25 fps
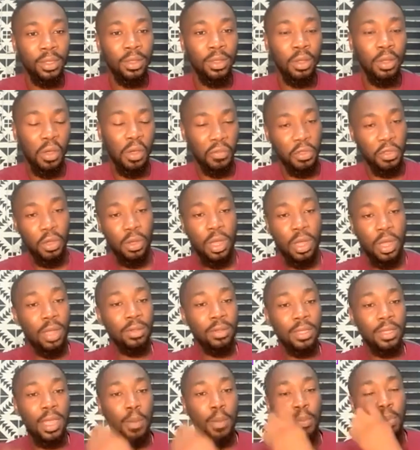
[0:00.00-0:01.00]
of your
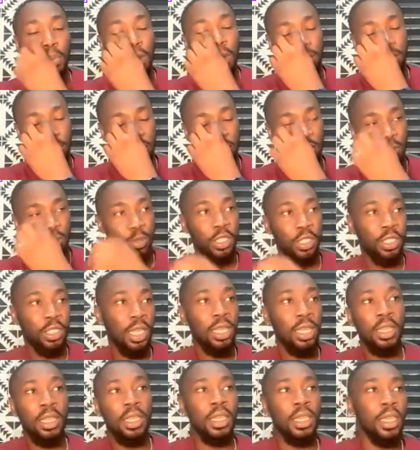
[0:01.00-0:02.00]
counterparts,
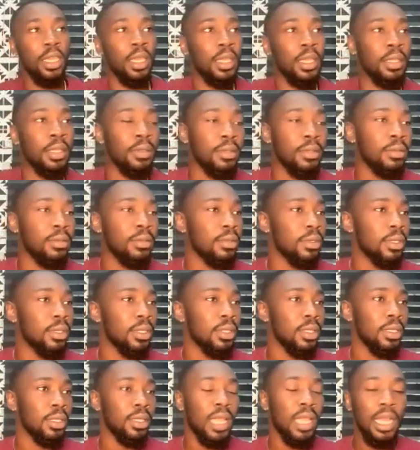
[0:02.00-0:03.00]
especially in
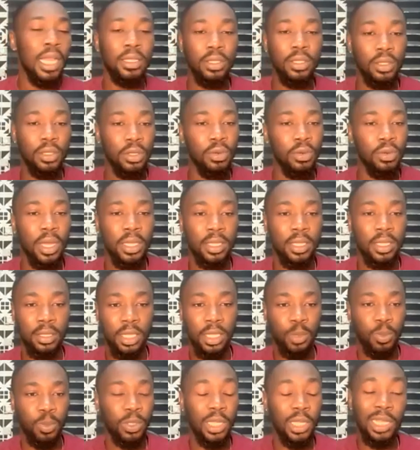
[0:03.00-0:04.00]
like the US,
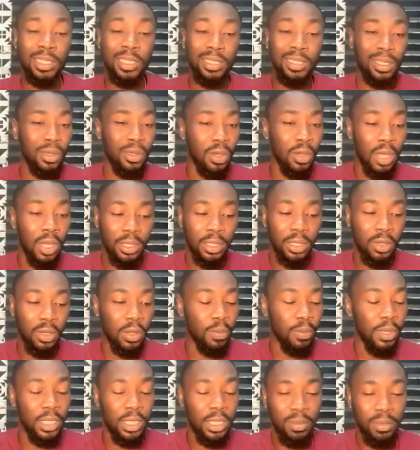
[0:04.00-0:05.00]
especially as a
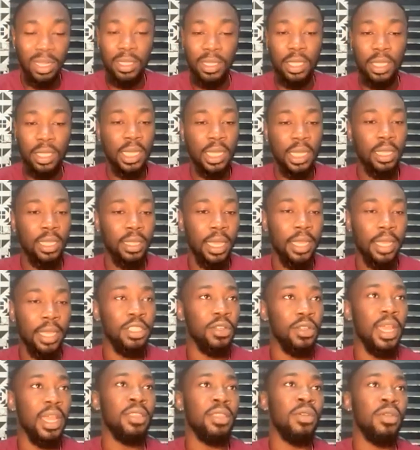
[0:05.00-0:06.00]
community manager in
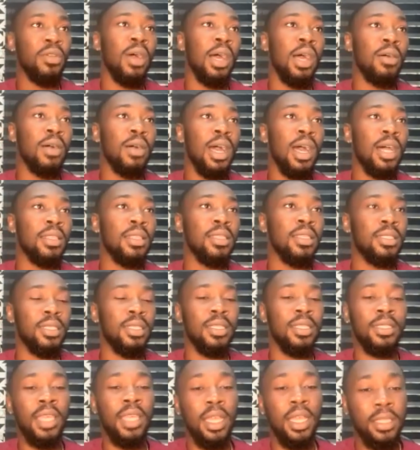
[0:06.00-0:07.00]
Nigeria. I know how hard it
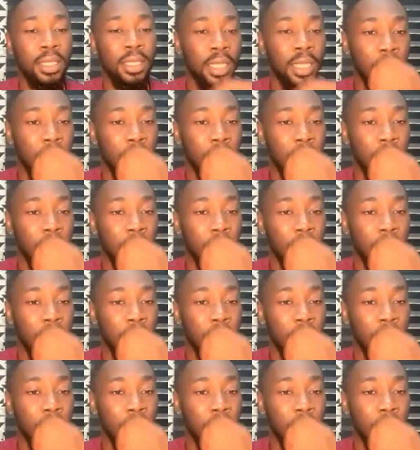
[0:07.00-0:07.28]
is getting a